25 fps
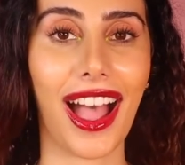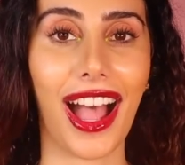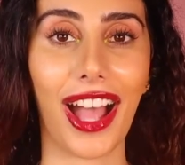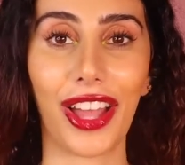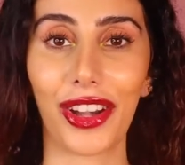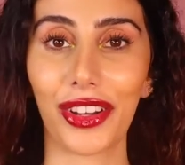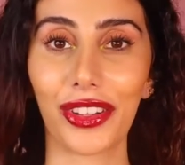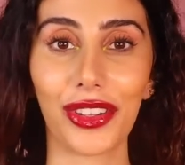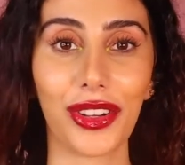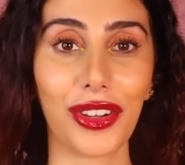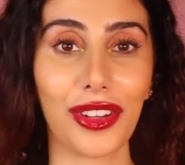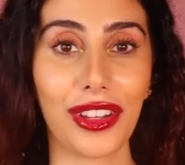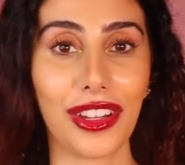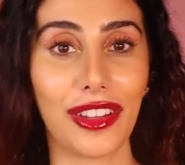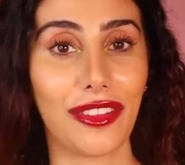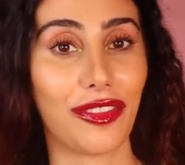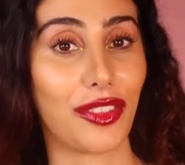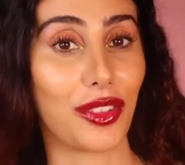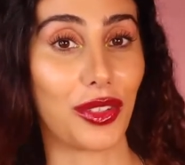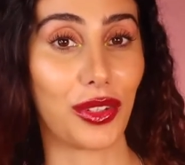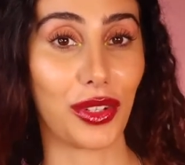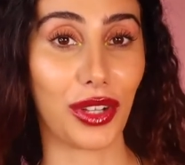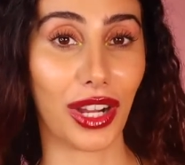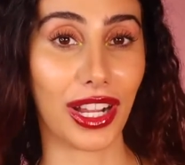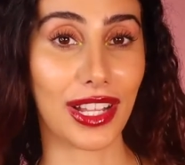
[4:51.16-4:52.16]
I don't know
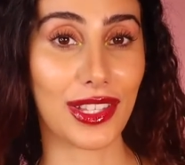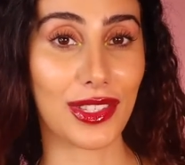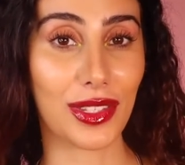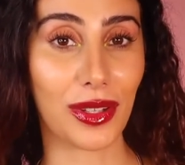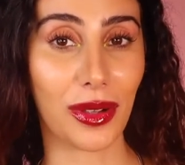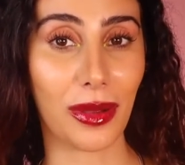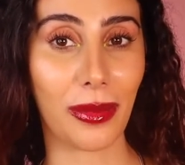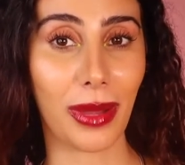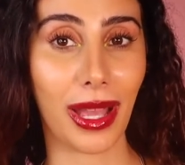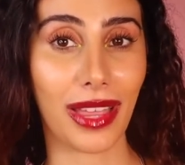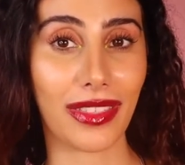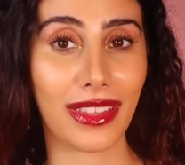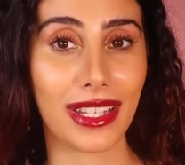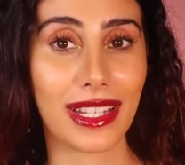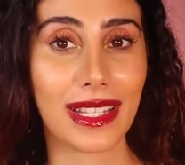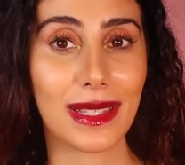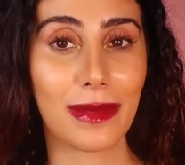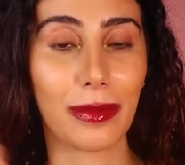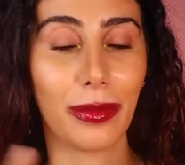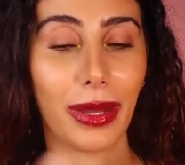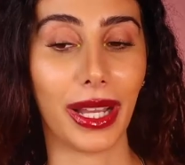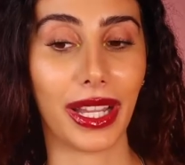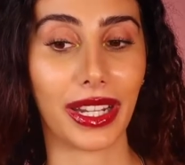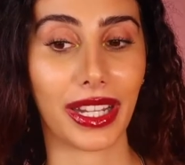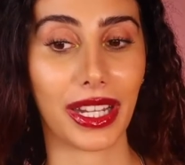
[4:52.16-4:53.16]
if you guys know about this,
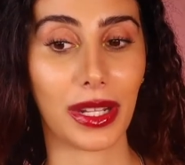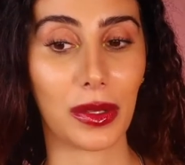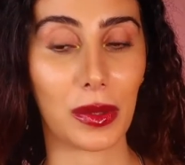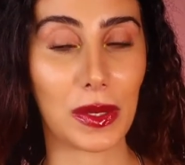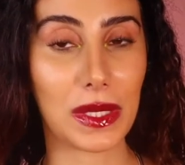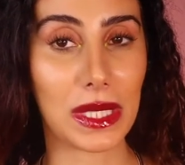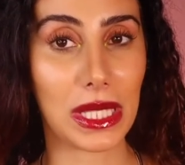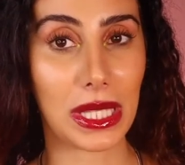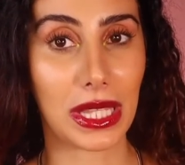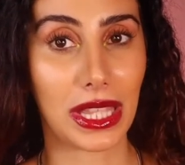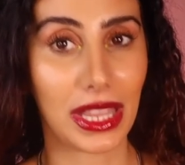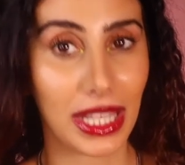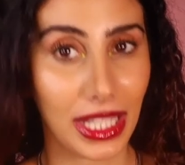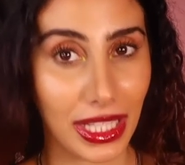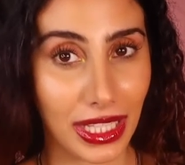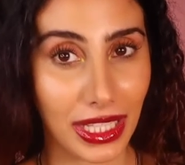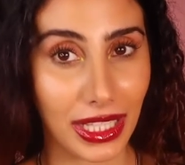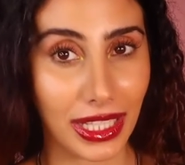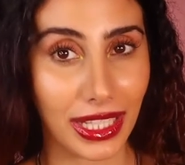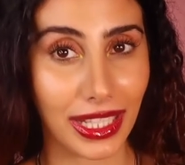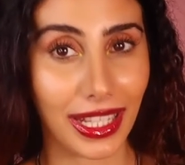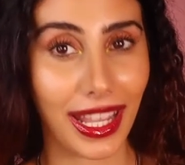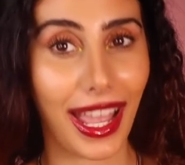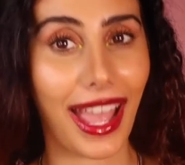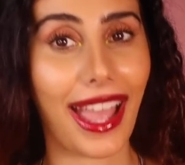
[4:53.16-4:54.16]
but it was a
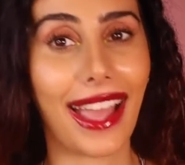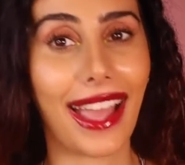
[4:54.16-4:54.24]
thing,